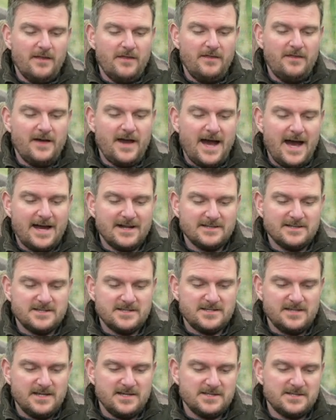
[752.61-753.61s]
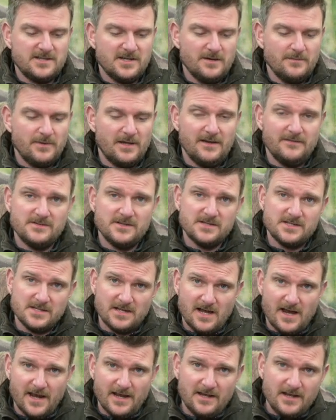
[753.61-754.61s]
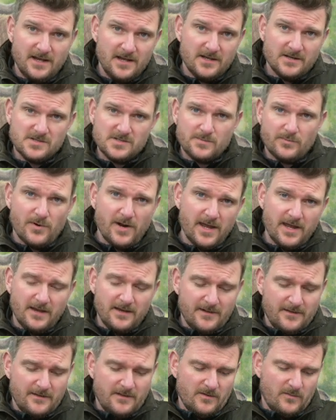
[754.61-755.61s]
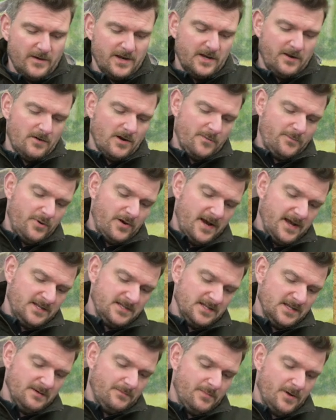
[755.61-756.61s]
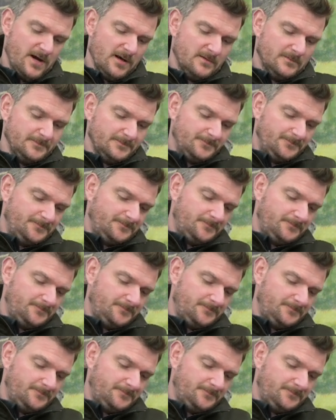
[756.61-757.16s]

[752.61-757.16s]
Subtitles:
That system gives a slight spring when you're operating the bolt.